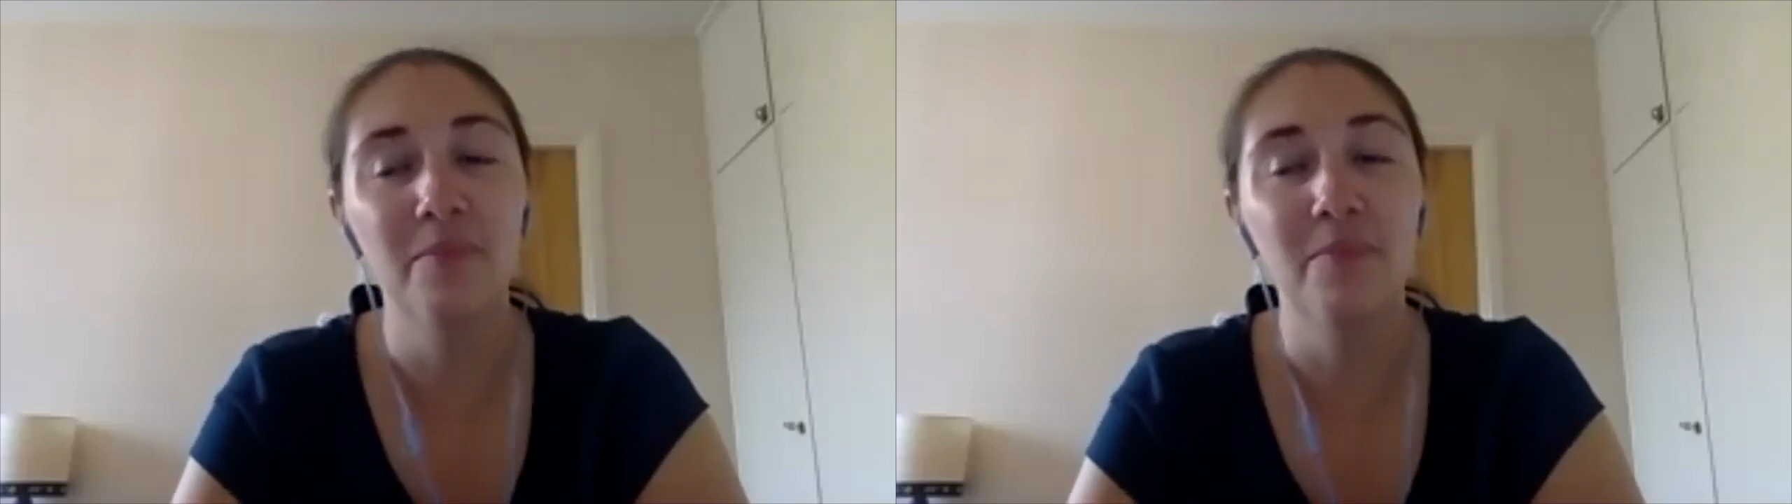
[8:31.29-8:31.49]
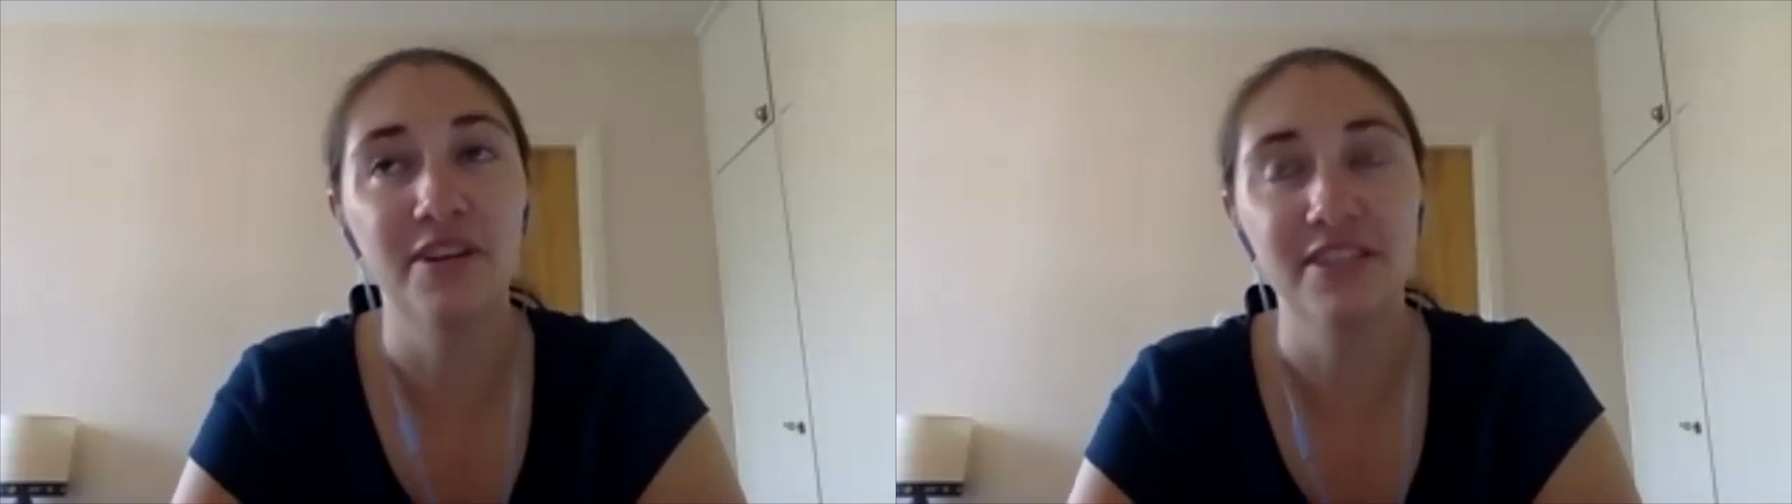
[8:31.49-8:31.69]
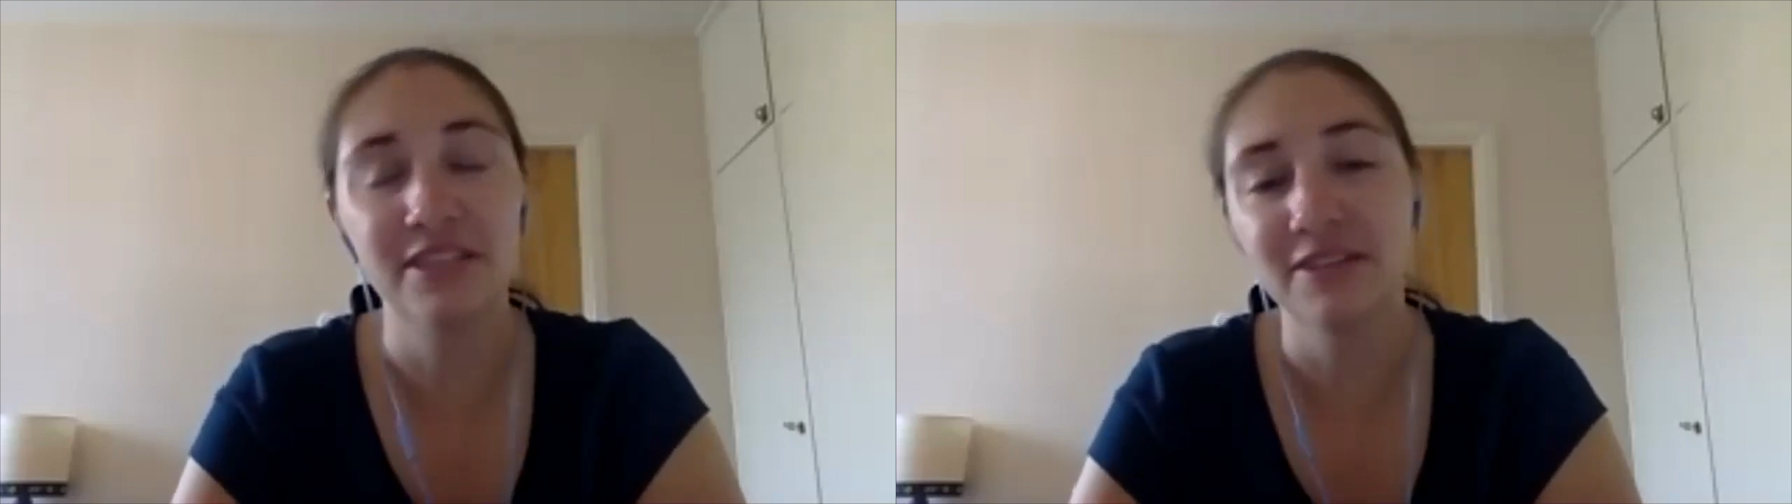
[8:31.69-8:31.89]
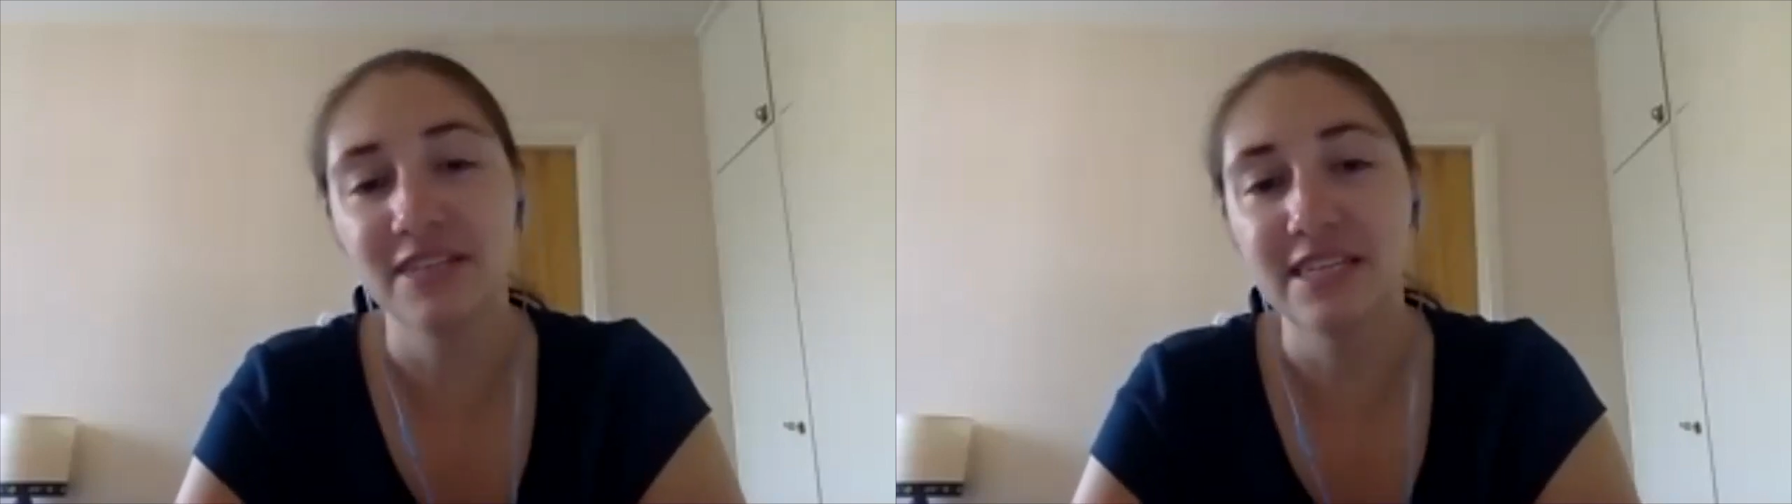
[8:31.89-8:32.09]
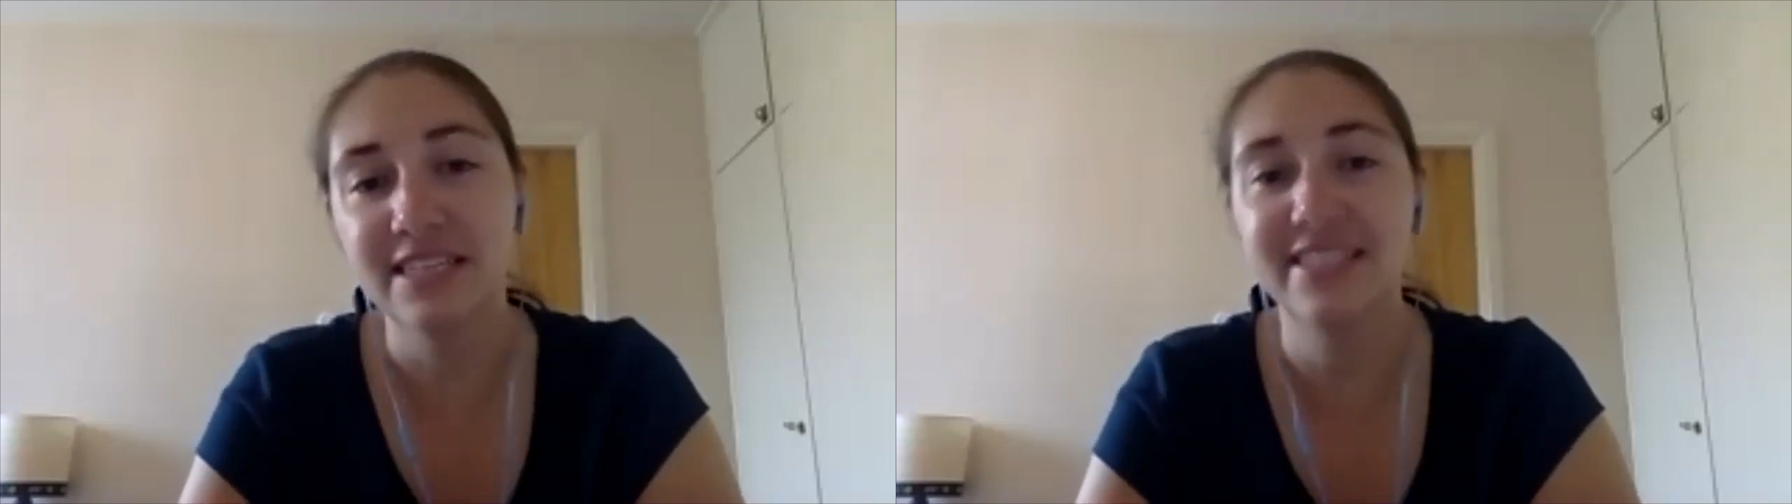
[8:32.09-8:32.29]
because there
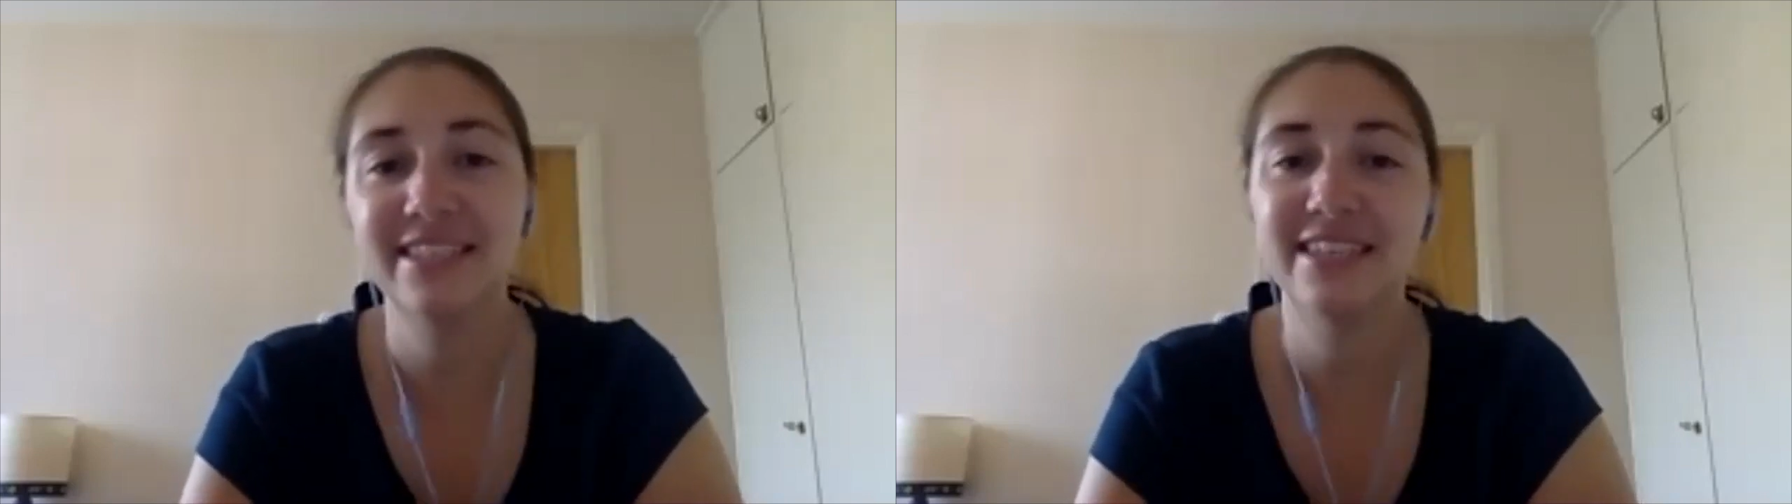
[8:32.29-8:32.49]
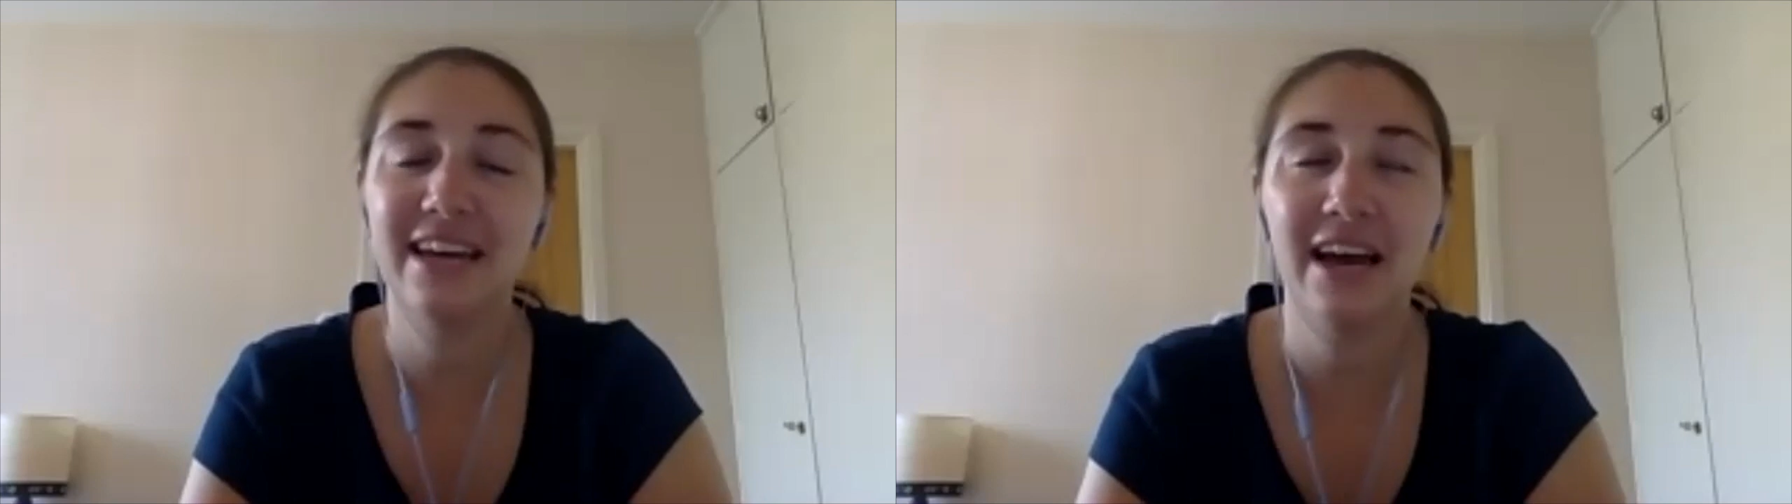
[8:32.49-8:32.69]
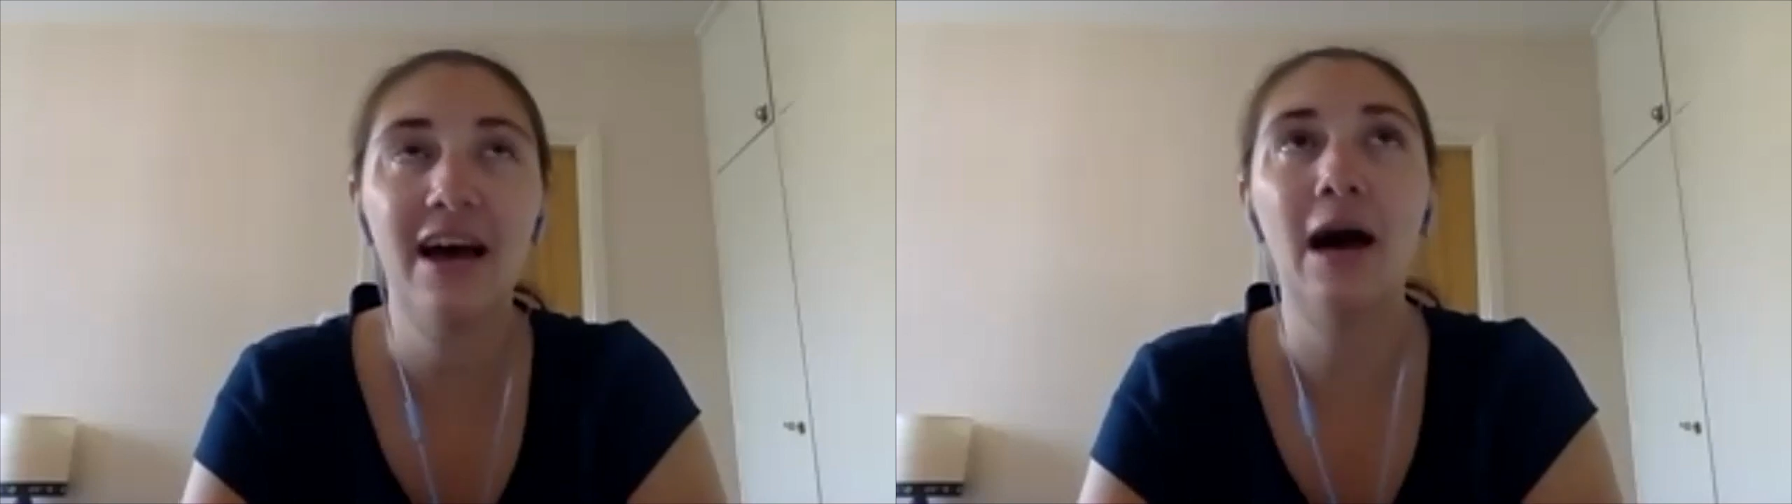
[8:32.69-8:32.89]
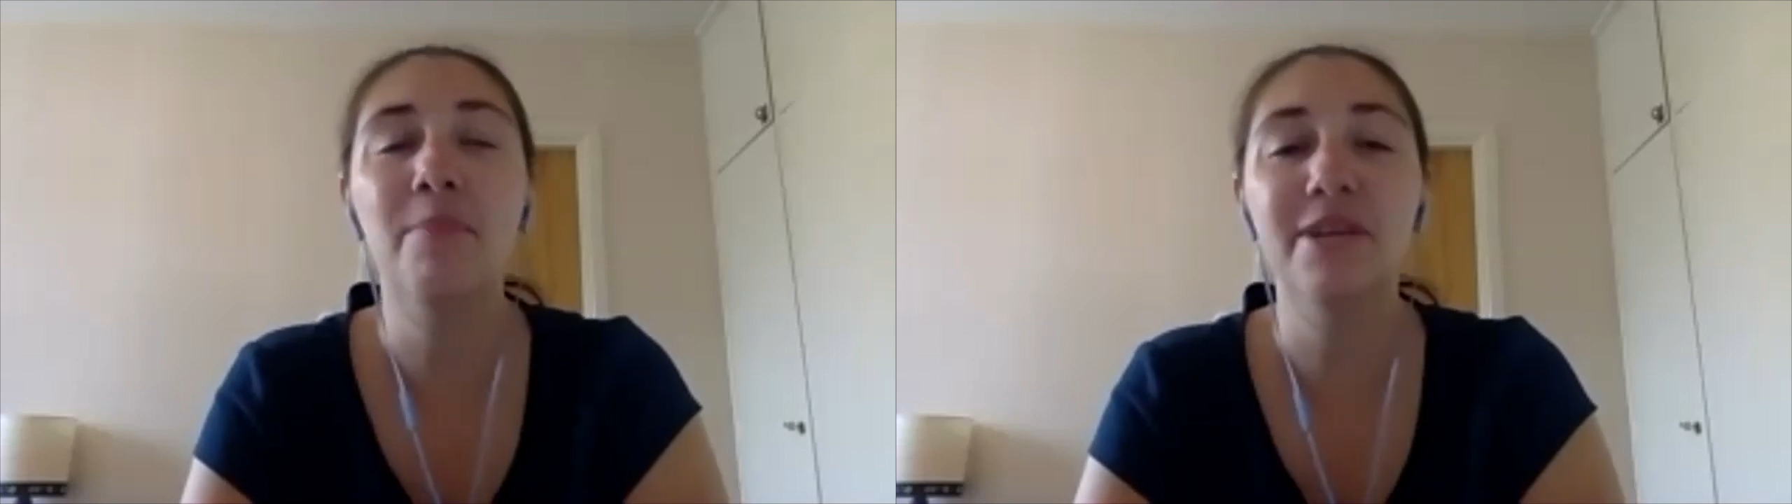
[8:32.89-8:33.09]
is a